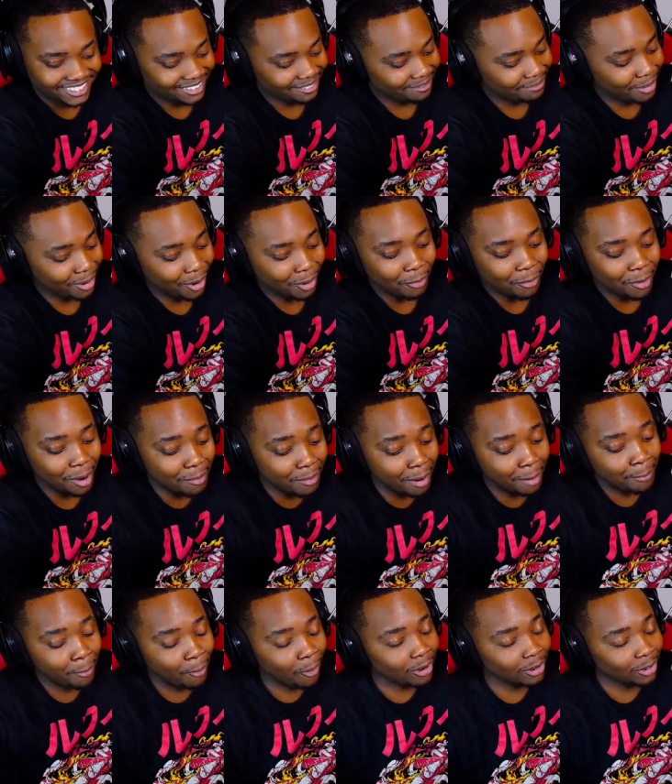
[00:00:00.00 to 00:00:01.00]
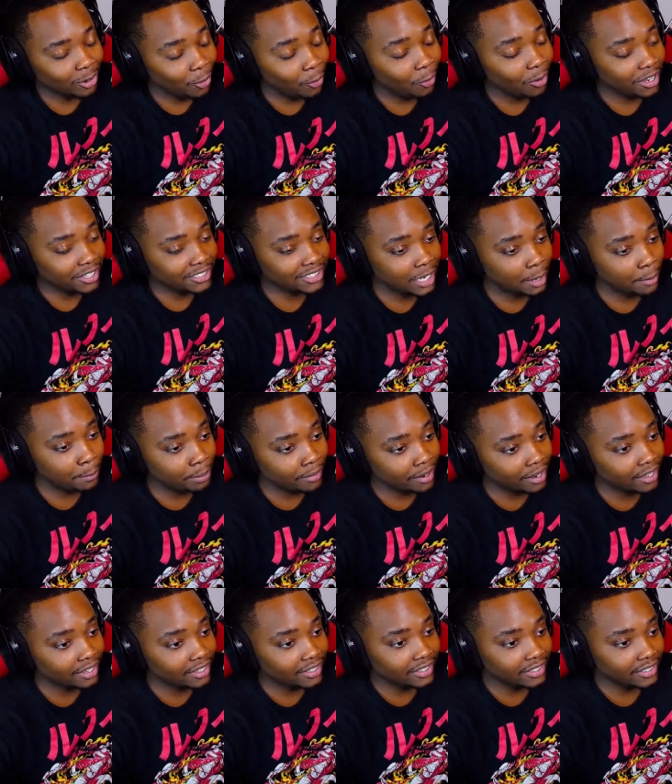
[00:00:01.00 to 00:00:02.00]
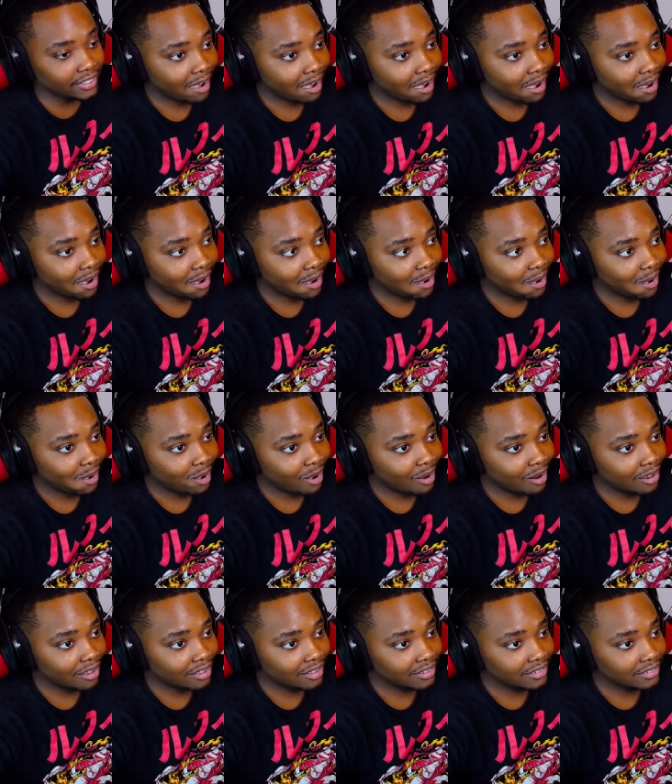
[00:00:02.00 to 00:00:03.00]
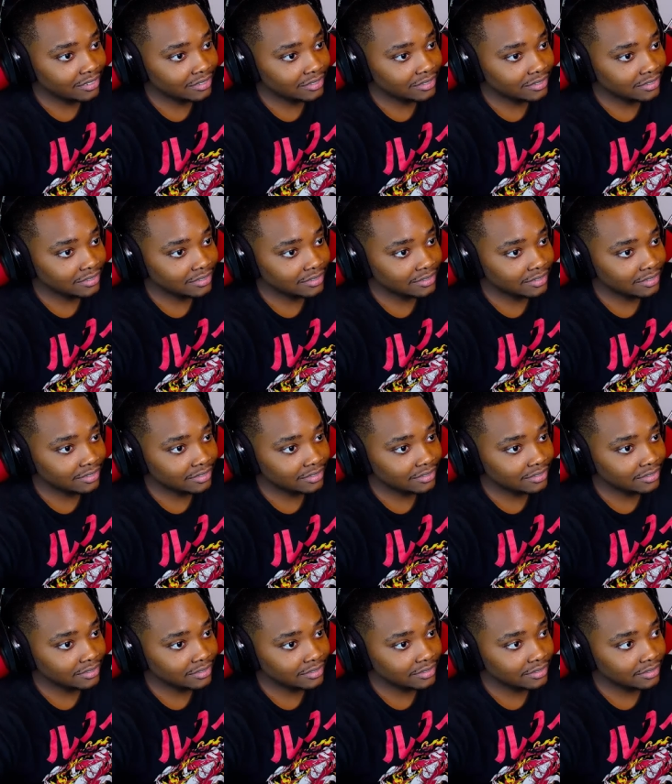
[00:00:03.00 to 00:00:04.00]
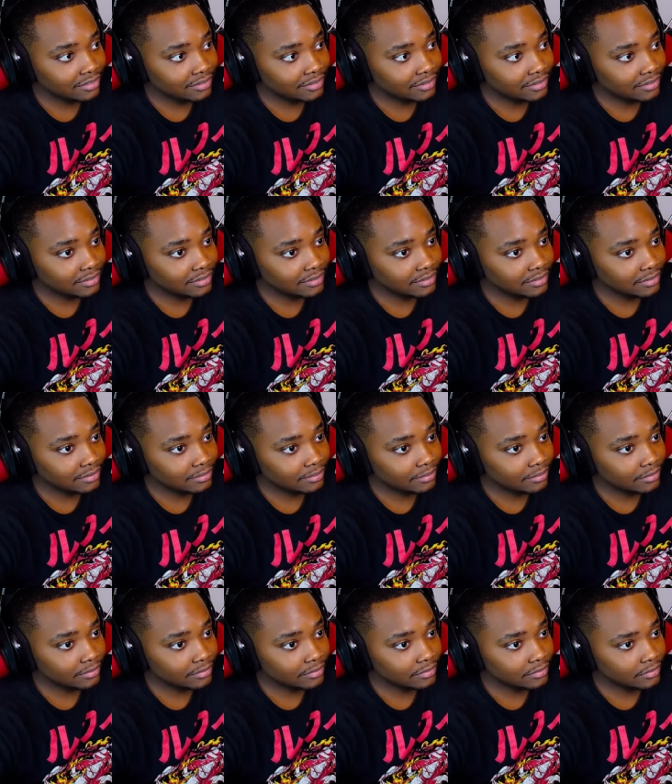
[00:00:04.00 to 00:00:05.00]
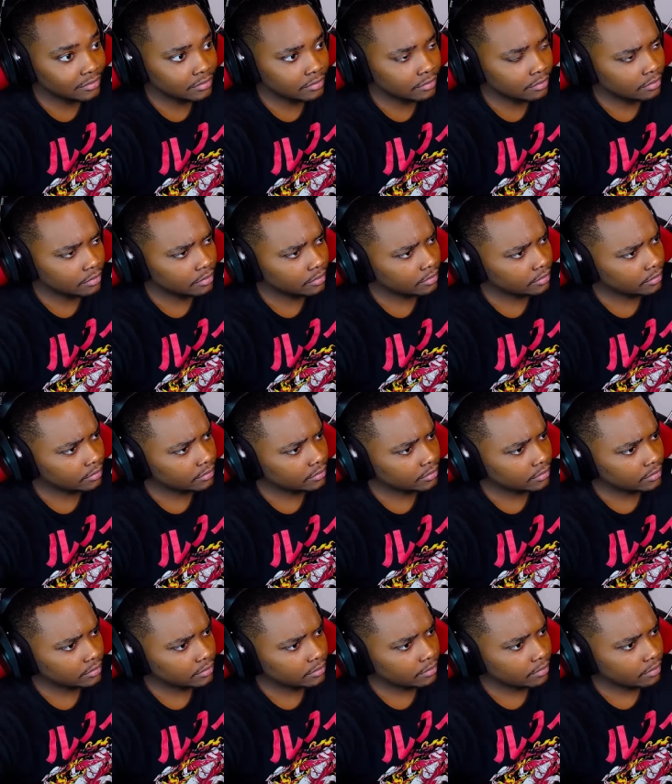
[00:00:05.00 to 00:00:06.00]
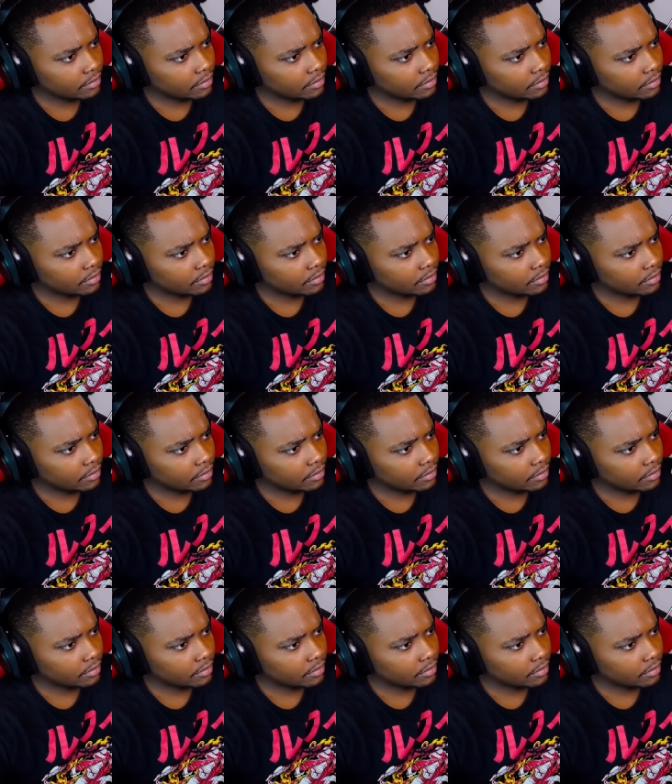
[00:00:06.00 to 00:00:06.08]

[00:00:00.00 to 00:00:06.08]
tell. Bro, where my boy Lloyd? Stop playing. It's just you four. I wanted to give you a gift. A